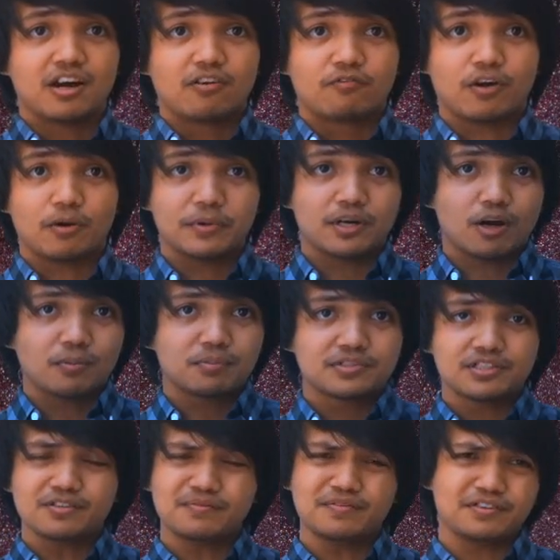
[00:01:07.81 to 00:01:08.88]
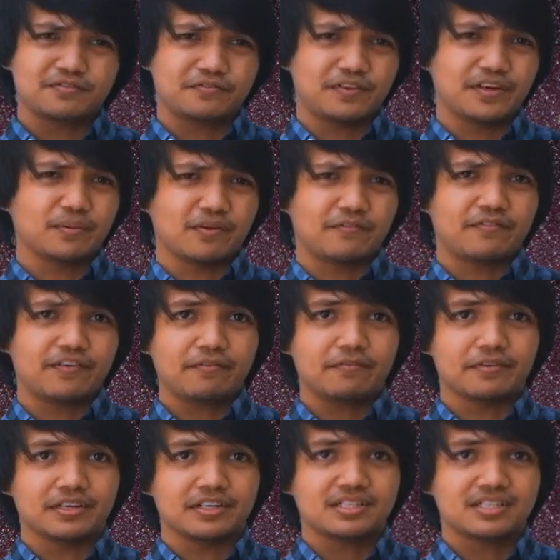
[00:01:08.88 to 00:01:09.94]
From an observer's frame of
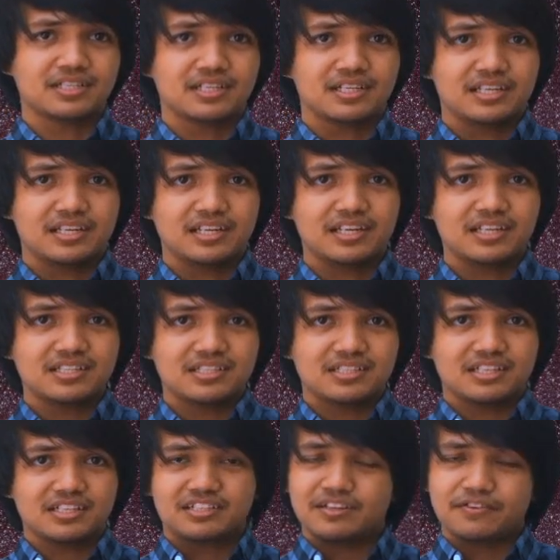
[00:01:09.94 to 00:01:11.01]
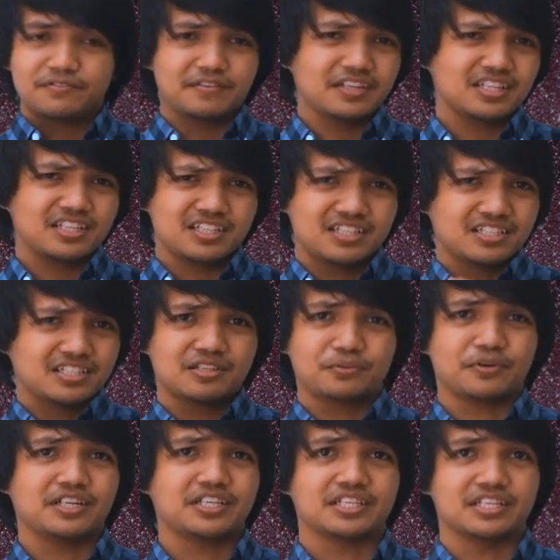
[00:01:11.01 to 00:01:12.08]
reference, it's a different
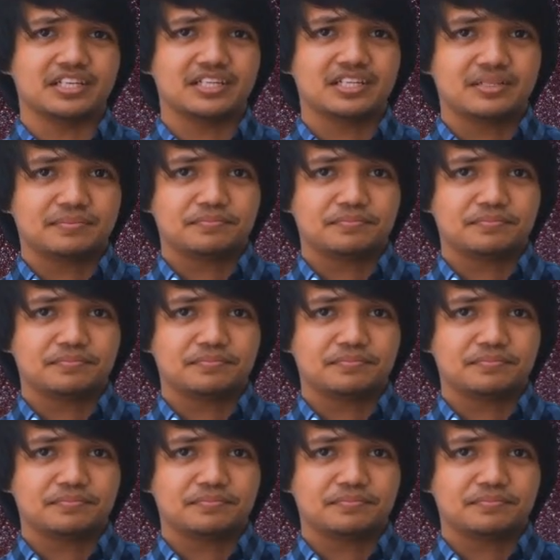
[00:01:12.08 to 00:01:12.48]
situation.